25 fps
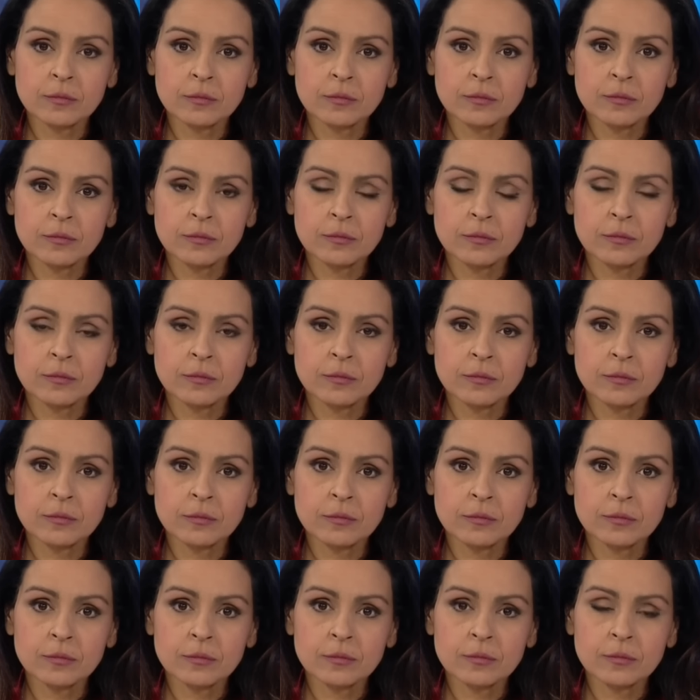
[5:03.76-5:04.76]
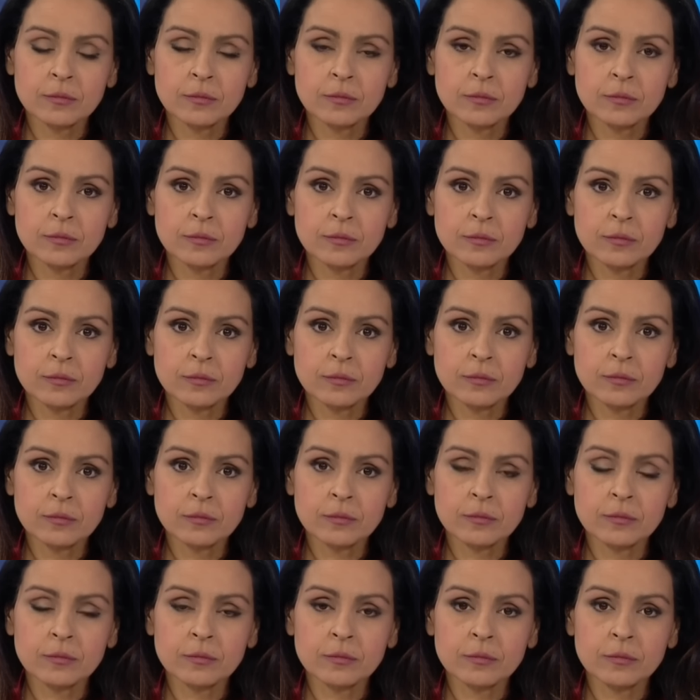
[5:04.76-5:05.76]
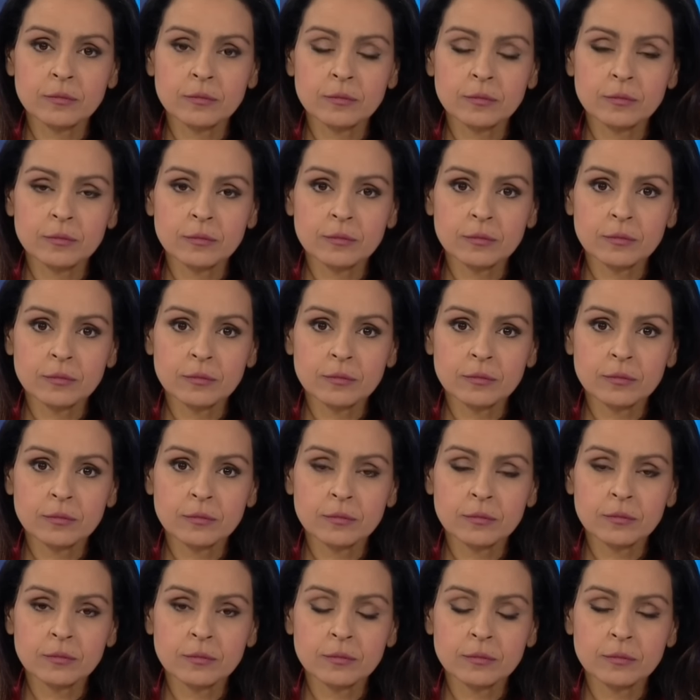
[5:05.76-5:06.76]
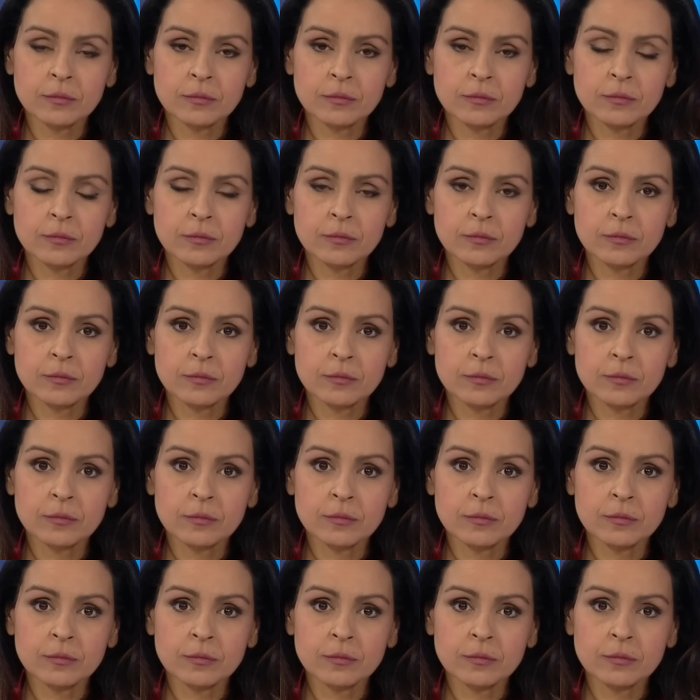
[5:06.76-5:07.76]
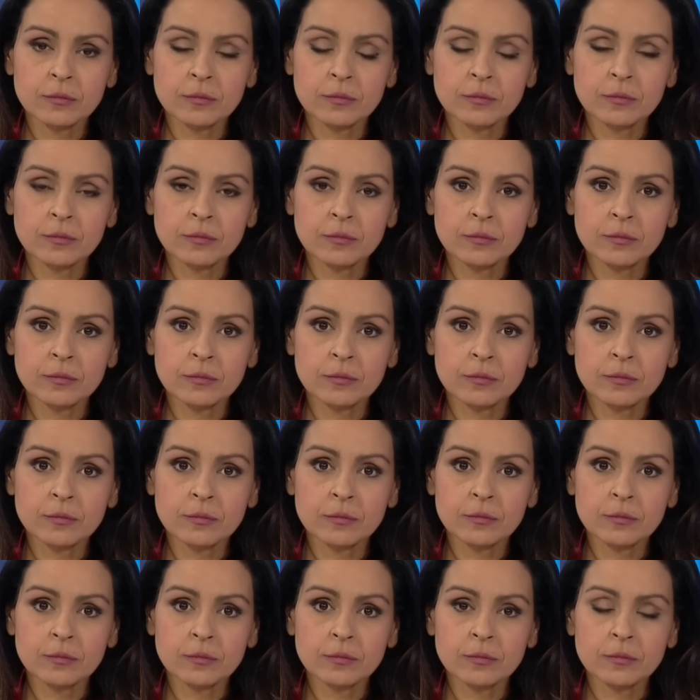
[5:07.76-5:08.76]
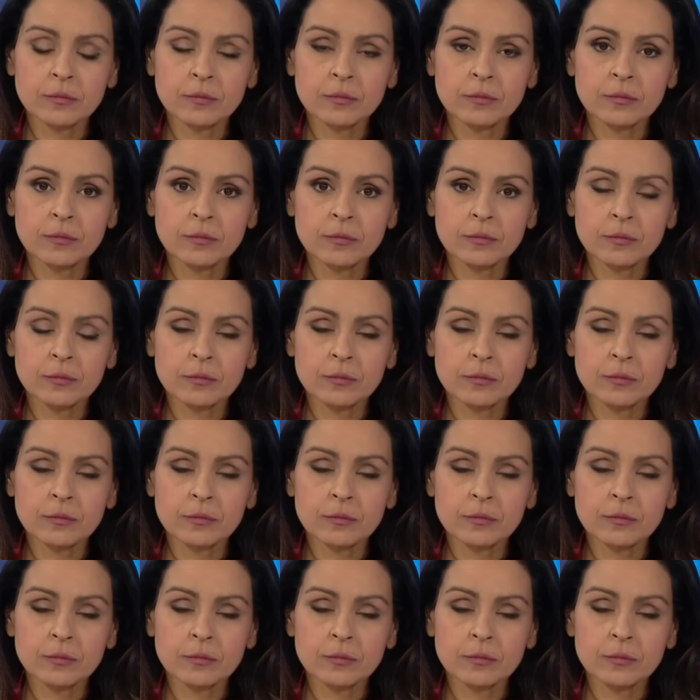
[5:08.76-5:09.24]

The person shown says nothing.